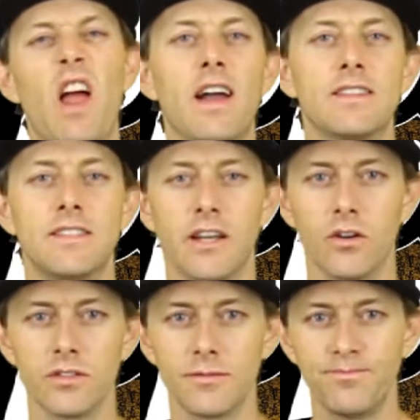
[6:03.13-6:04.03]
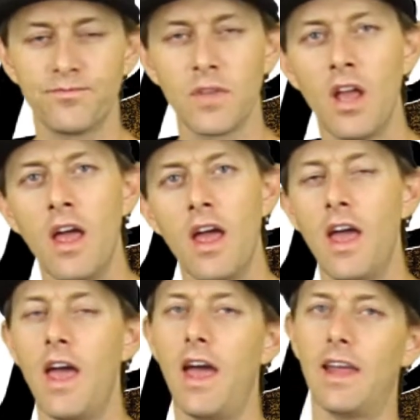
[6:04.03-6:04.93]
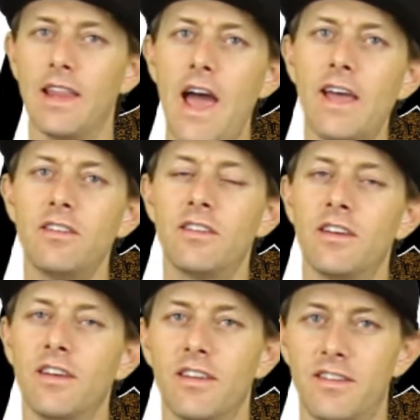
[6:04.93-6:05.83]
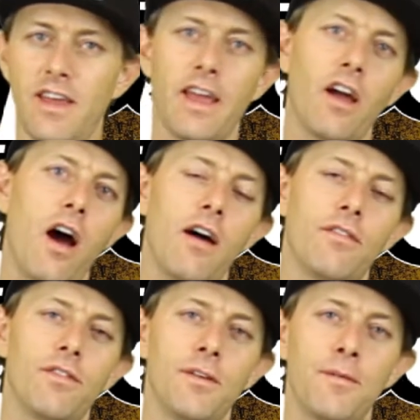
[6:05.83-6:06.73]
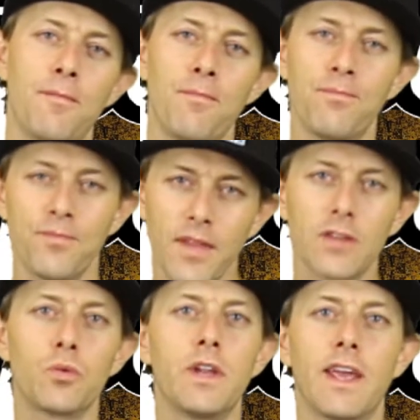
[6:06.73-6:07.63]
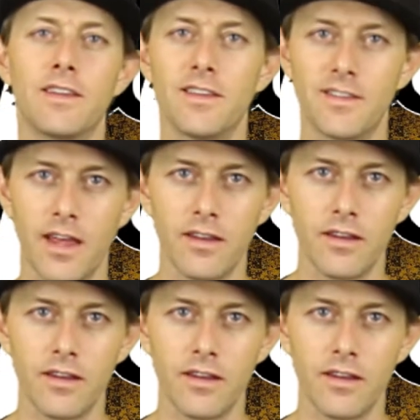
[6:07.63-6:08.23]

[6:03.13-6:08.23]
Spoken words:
of seagulls. And last, take off. That's when you get to send it.